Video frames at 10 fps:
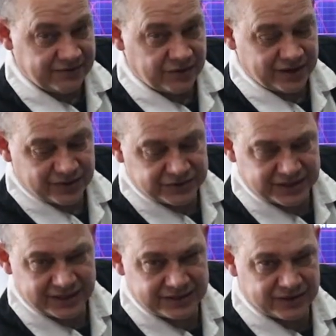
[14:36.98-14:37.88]
I've already
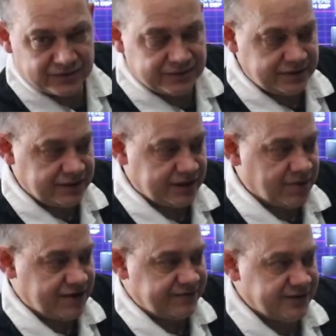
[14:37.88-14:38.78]
loosened it, so it'll
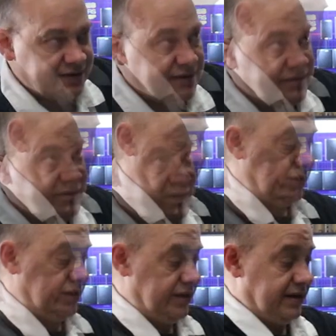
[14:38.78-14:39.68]
come off.
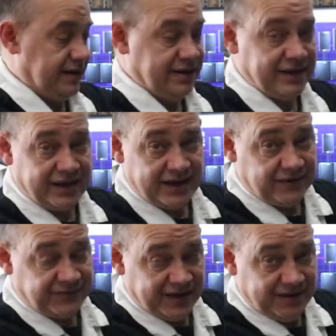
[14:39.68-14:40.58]
Again,
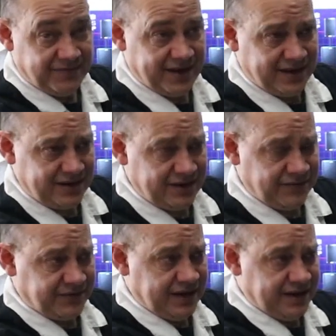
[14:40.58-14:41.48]
if
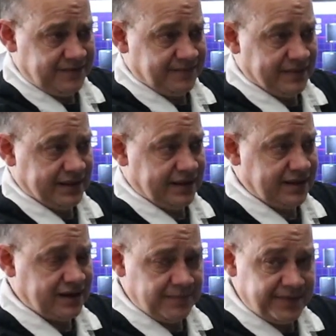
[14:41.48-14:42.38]
the
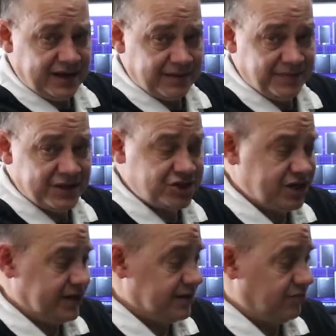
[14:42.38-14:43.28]
company
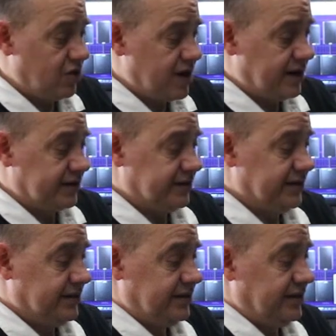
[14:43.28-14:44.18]
commissioning the product
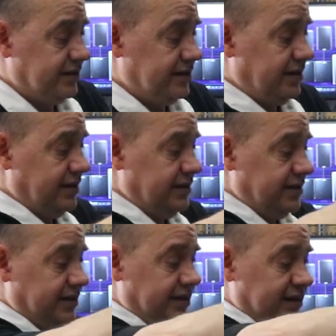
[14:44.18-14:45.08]

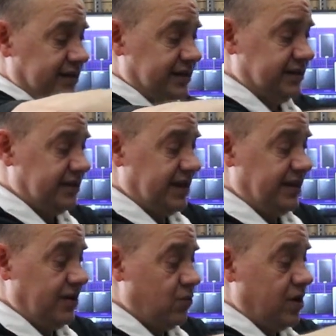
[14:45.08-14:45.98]
doesn't say
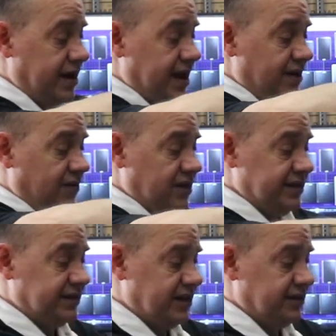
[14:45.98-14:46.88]
they want to have all
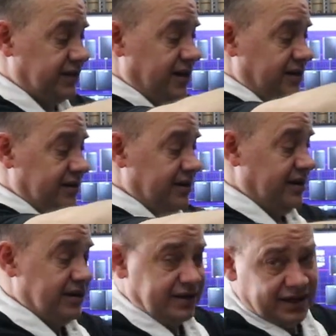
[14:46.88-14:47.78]
these things there,
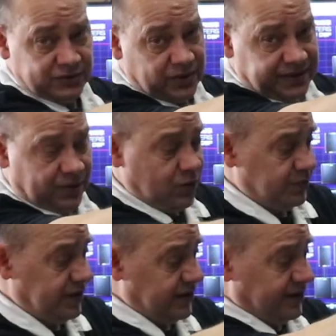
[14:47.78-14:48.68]
guess what? They won't
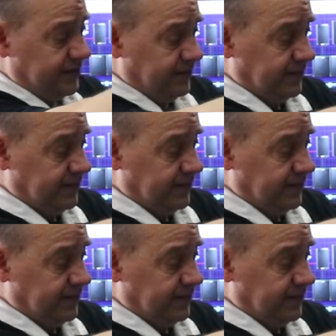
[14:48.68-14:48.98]
be there.